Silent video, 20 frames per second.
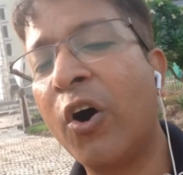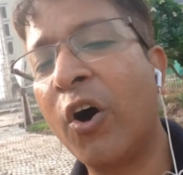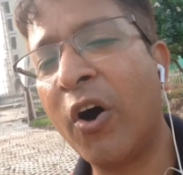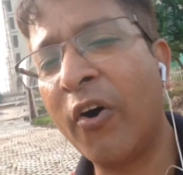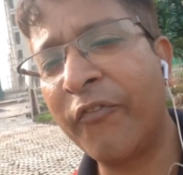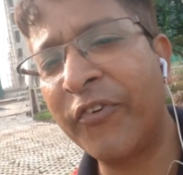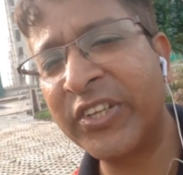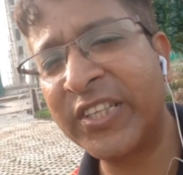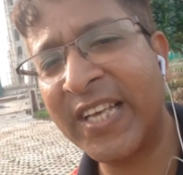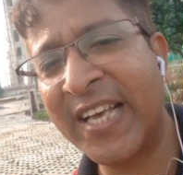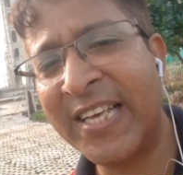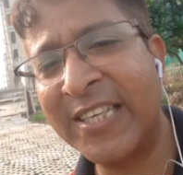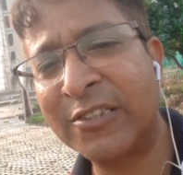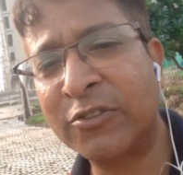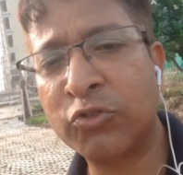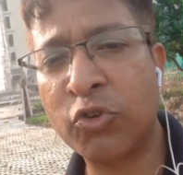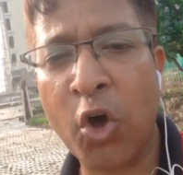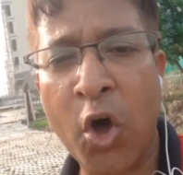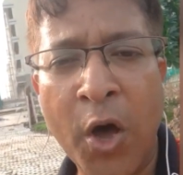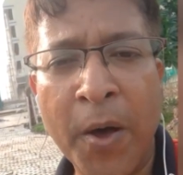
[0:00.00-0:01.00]
offices,
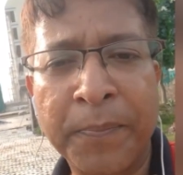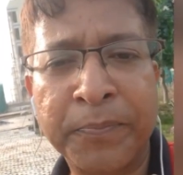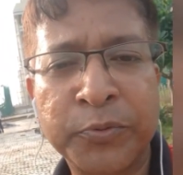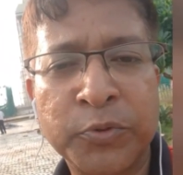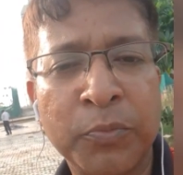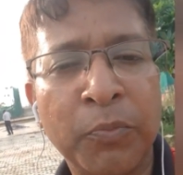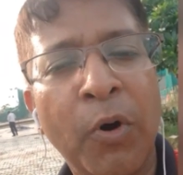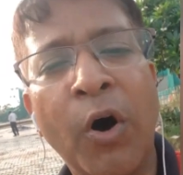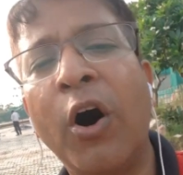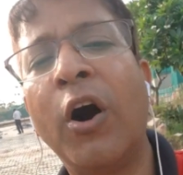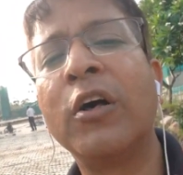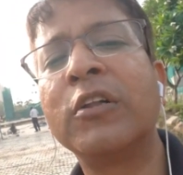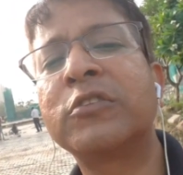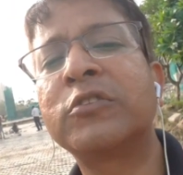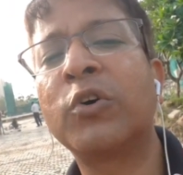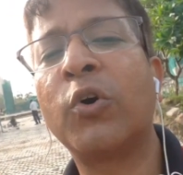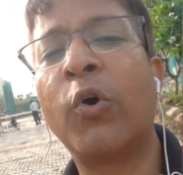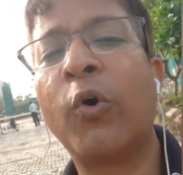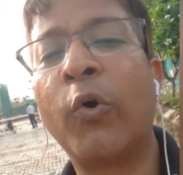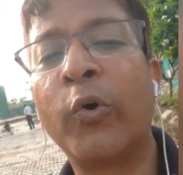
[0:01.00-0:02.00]
shops, malls,
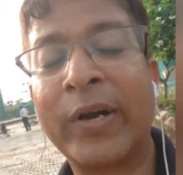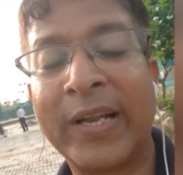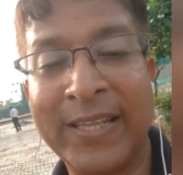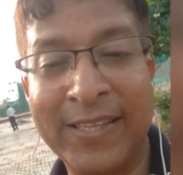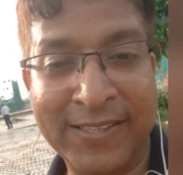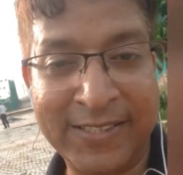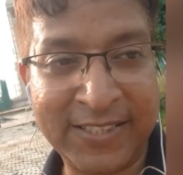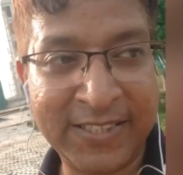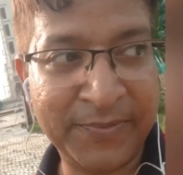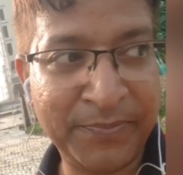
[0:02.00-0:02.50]
hotels.